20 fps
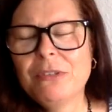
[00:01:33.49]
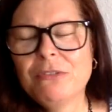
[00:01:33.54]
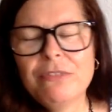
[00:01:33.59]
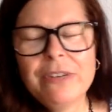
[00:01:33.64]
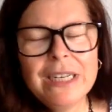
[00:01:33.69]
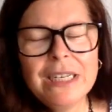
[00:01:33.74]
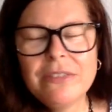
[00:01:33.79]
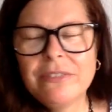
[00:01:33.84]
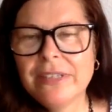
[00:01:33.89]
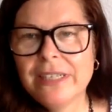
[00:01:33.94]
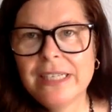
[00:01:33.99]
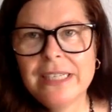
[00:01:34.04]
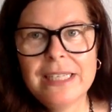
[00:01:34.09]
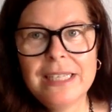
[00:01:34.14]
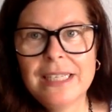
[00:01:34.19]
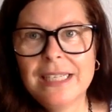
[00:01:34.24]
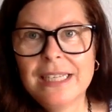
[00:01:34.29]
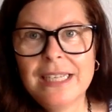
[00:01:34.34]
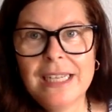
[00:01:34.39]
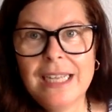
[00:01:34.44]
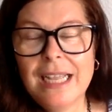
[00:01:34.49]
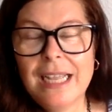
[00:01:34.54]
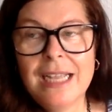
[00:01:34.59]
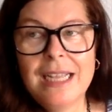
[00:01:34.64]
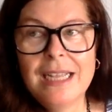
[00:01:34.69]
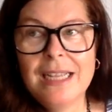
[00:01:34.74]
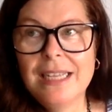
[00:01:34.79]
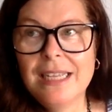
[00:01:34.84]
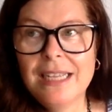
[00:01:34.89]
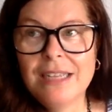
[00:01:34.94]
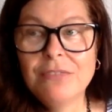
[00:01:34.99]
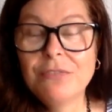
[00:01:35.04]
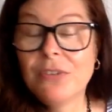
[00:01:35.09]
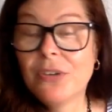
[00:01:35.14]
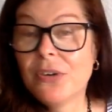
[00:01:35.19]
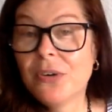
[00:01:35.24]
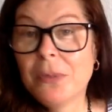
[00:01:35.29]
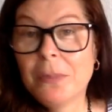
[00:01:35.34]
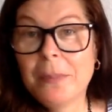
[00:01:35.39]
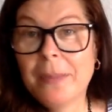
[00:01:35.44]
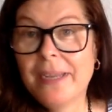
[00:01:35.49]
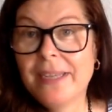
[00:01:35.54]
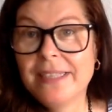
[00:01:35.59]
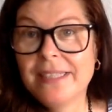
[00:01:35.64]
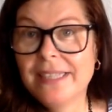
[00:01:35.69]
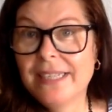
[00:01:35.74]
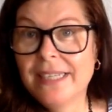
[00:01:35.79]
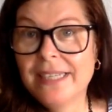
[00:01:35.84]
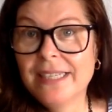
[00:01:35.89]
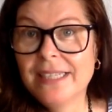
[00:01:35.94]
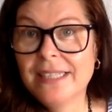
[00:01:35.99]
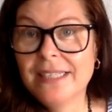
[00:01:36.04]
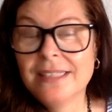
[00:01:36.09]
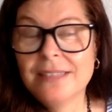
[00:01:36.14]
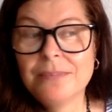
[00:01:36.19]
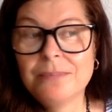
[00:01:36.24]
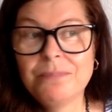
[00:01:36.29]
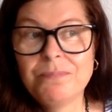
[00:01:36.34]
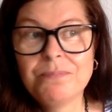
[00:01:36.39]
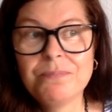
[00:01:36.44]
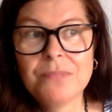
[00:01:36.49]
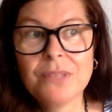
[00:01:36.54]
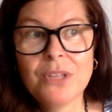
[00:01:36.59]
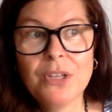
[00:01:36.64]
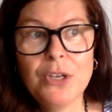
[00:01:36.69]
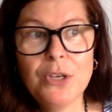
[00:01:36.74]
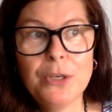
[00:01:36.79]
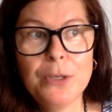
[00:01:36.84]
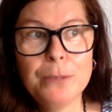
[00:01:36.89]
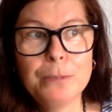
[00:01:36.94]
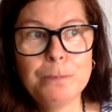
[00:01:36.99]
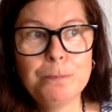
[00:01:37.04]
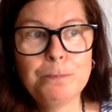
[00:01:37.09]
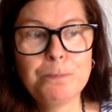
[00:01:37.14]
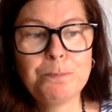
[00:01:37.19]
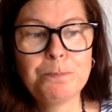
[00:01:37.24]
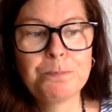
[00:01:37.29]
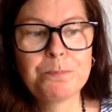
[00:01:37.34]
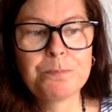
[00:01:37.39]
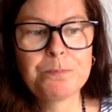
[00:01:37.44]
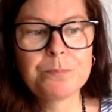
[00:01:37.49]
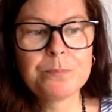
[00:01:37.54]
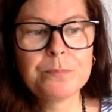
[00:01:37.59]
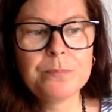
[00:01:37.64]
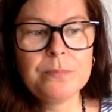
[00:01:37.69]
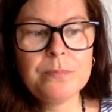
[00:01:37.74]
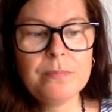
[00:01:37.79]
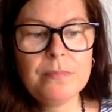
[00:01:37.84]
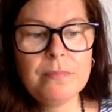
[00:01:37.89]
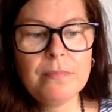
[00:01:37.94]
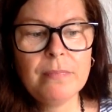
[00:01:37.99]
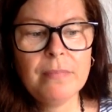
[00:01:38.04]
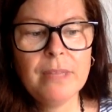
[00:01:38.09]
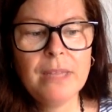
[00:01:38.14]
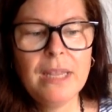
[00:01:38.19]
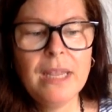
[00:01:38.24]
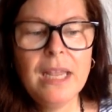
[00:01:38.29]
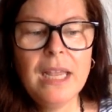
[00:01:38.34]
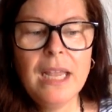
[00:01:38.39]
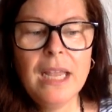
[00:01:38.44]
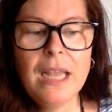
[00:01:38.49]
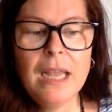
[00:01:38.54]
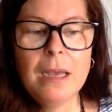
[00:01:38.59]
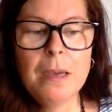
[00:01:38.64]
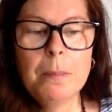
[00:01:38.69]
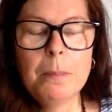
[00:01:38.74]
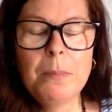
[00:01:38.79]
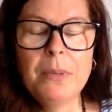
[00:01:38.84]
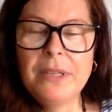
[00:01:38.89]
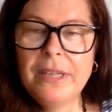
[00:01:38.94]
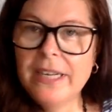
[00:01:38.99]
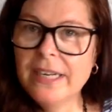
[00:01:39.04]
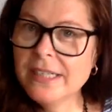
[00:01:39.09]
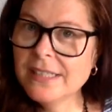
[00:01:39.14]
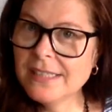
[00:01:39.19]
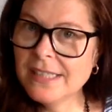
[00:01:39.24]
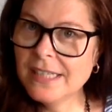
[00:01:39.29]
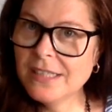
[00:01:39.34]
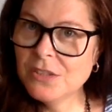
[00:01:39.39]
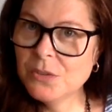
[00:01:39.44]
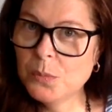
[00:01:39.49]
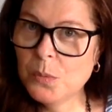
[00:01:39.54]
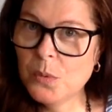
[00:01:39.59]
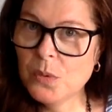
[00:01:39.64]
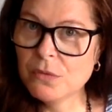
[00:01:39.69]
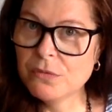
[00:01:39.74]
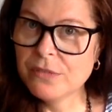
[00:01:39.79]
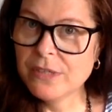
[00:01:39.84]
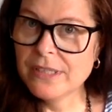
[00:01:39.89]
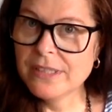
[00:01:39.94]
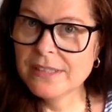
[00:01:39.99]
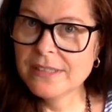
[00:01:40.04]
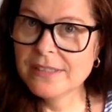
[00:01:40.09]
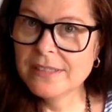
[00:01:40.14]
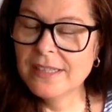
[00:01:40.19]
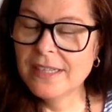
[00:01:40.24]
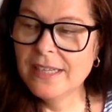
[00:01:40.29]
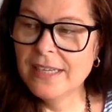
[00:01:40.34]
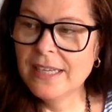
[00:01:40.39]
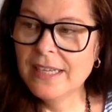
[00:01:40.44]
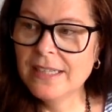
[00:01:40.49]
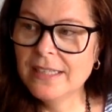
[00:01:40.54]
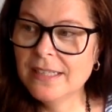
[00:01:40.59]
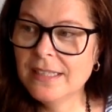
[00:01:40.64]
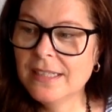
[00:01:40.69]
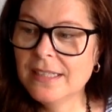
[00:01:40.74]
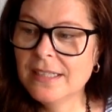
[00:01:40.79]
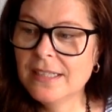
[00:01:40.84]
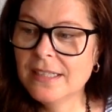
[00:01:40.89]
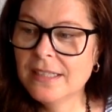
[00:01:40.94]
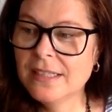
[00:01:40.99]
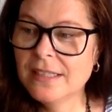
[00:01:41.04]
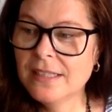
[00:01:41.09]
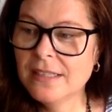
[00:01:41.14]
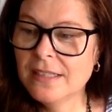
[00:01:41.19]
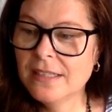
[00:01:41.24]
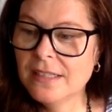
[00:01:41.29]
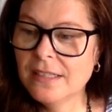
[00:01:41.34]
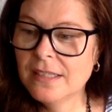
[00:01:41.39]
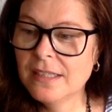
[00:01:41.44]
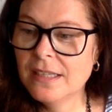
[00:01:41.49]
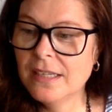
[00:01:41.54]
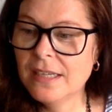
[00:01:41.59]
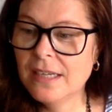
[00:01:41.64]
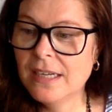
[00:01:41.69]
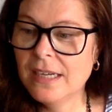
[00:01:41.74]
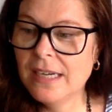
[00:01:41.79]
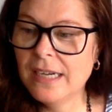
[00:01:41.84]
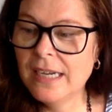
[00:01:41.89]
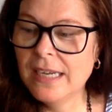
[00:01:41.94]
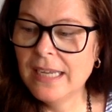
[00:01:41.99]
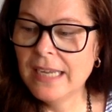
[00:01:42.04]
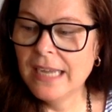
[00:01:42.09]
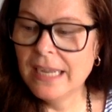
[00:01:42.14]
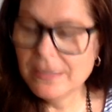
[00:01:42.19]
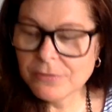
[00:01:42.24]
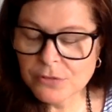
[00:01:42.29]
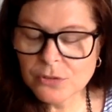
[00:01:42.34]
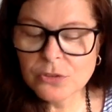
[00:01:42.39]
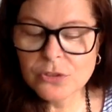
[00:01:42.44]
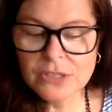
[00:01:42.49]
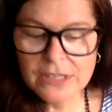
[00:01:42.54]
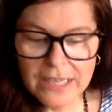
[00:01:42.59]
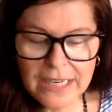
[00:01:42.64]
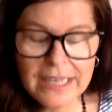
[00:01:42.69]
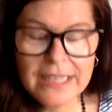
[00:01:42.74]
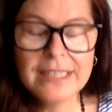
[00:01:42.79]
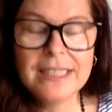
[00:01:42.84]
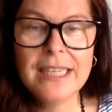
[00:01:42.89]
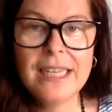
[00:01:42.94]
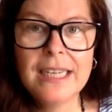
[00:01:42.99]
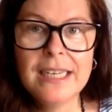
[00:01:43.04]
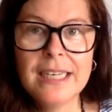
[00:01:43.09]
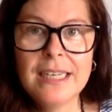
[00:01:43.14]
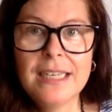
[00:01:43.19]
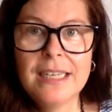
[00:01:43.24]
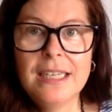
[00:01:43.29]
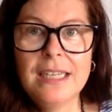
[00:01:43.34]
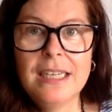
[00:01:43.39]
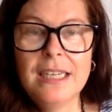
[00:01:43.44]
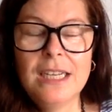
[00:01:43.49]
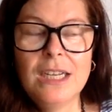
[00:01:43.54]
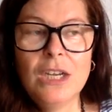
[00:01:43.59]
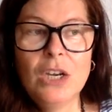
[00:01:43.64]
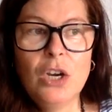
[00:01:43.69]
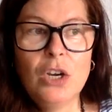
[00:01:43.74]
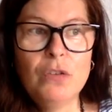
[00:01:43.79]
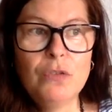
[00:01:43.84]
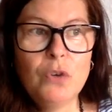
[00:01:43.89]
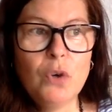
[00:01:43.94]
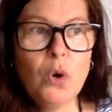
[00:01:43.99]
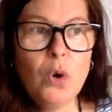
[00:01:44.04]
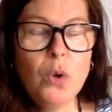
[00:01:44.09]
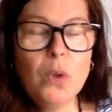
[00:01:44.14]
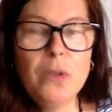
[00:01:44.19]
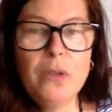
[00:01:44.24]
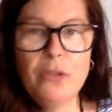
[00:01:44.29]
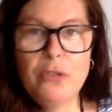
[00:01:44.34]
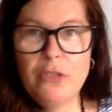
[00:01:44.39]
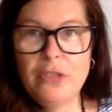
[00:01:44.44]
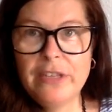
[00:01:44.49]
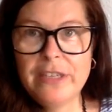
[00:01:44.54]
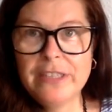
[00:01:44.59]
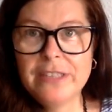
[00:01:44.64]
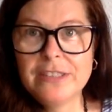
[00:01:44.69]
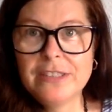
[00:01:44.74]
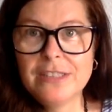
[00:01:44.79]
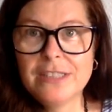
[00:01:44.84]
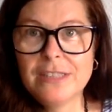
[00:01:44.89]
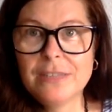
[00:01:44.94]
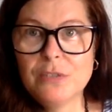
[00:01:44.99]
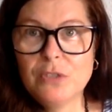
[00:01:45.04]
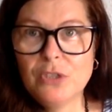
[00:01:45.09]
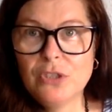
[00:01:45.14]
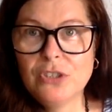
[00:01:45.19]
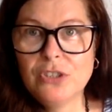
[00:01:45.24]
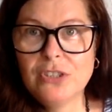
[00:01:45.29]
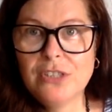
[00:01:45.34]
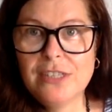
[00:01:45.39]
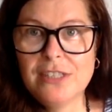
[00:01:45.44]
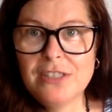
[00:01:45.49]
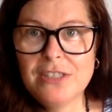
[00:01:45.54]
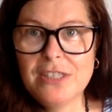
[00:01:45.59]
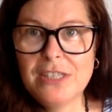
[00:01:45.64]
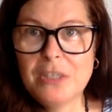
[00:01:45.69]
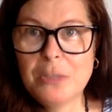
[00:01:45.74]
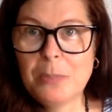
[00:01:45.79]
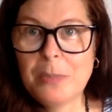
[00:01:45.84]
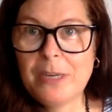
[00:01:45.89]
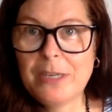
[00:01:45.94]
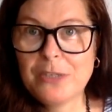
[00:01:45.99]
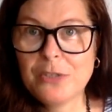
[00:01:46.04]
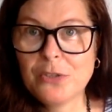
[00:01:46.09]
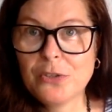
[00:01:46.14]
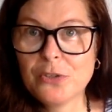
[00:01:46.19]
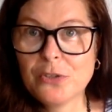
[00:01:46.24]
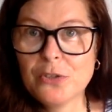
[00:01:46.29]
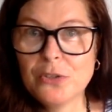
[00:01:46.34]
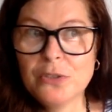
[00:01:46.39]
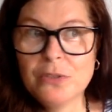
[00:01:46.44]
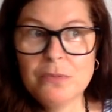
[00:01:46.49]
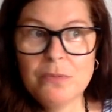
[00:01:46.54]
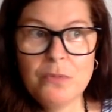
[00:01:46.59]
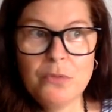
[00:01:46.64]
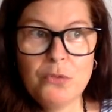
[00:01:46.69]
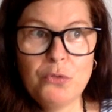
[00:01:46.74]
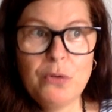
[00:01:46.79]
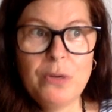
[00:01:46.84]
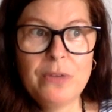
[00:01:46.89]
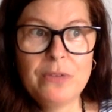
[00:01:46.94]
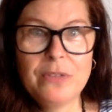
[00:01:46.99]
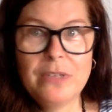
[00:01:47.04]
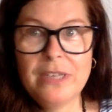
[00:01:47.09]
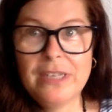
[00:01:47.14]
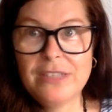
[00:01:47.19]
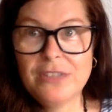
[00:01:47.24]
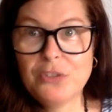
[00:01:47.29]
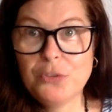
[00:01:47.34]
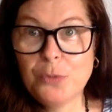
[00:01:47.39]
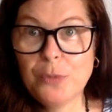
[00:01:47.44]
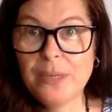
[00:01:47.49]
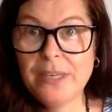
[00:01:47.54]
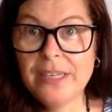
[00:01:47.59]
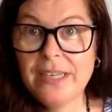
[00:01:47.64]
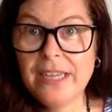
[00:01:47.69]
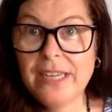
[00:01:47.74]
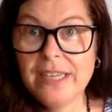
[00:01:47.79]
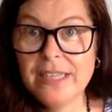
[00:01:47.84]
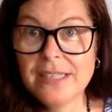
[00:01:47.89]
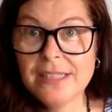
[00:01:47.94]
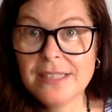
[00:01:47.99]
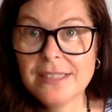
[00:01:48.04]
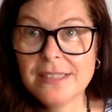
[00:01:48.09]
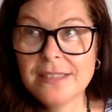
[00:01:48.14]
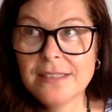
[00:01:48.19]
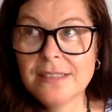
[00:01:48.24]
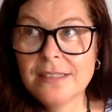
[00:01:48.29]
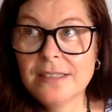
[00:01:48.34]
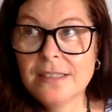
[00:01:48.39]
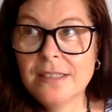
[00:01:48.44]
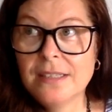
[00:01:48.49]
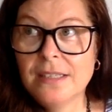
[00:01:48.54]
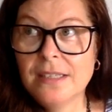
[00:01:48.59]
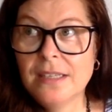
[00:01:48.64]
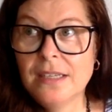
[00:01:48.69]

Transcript: it's been really, really a very bad year. But then I started to water fast, and I have to say that of all the things I've done as an naturopathic doctor throughout the last 20 years,